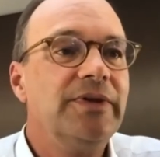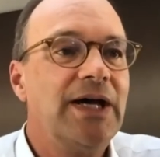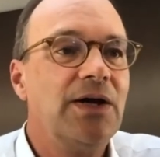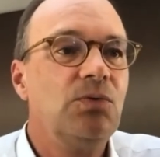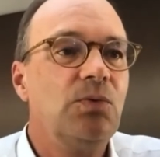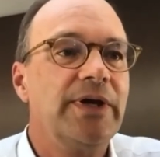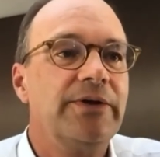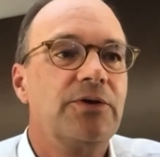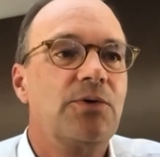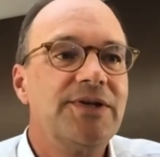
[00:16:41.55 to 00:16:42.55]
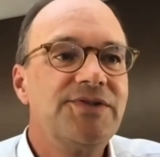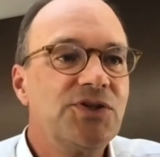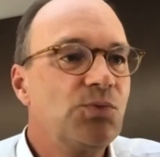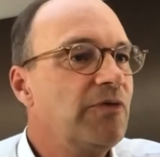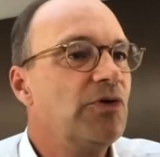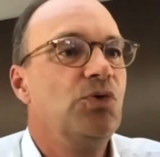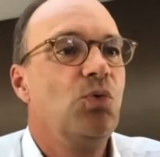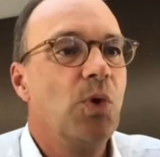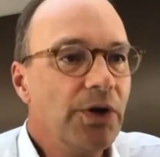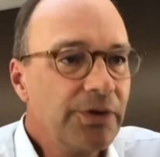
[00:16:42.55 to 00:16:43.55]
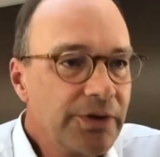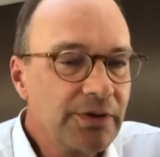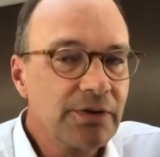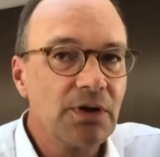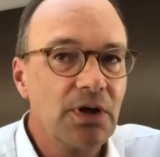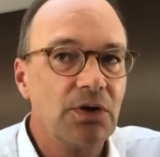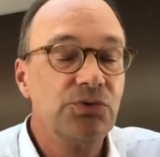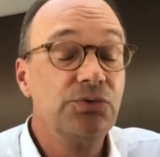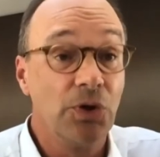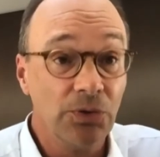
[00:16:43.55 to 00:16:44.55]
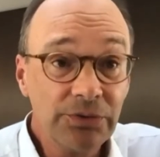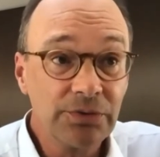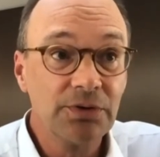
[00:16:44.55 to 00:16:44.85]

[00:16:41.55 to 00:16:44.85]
now we are in a crisis, whether you work or you don't,